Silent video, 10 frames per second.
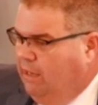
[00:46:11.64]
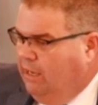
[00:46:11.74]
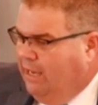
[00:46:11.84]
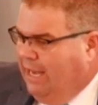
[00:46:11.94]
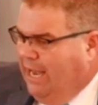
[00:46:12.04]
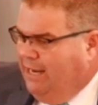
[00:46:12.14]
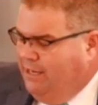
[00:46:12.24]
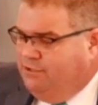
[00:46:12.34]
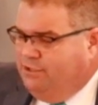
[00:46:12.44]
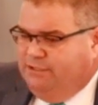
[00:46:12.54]
I need
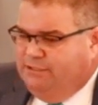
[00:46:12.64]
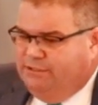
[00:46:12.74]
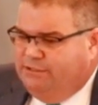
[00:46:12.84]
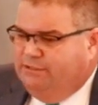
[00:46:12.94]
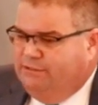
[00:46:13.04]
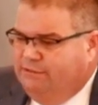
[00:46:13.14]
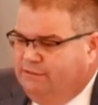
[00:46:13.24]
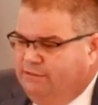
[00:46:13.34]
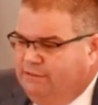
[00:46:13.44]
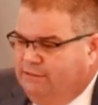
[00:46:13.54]
Jesus
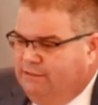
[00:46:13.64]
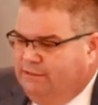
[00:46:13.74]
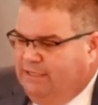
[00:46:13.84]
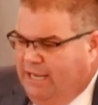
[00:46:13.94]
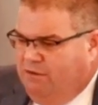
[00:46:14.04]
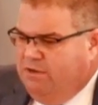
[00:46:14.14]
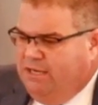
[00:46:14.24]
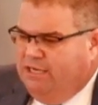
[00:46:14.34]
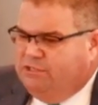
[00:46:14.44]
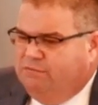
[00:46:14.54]
to help me
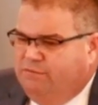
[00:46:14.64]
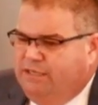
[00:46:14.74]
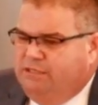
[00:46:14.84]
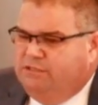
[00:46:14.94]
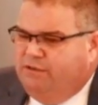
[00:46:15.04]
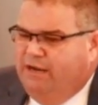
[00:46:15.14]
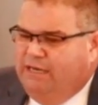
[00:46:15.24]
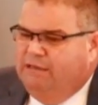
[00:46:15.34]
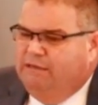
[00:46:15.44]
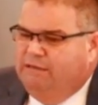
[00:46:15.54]
get some things straight.
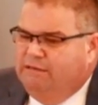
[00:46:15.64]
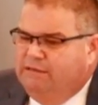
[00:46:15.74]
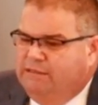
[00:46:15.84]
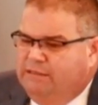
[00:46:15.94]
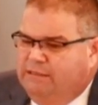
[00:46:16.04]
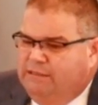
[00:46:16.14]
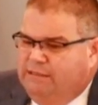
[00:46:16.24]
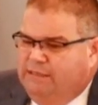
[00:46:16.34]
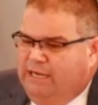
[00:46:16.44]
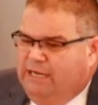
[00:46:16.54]

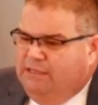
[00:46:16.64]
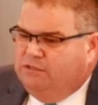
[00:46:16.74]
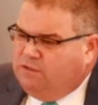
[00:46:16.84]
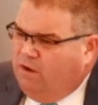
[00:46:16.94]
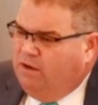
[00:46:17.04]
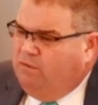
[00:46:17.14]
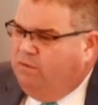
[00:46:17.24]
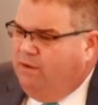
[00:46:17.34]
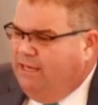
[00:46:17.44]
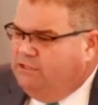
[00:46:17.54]
And the starting place is with